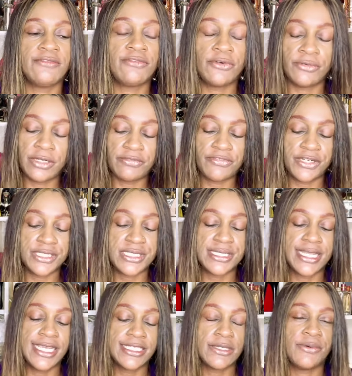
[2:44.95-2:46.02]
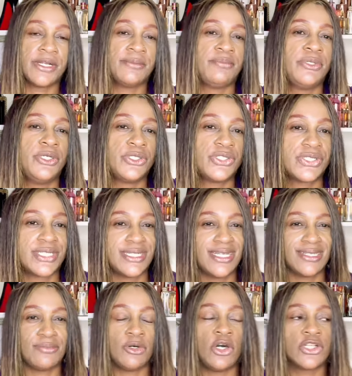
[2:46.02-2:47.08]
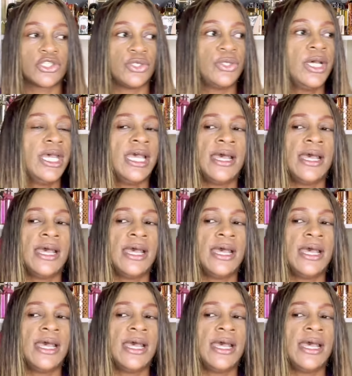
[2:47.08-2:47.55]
and for reference in case I want to purchase another bottle,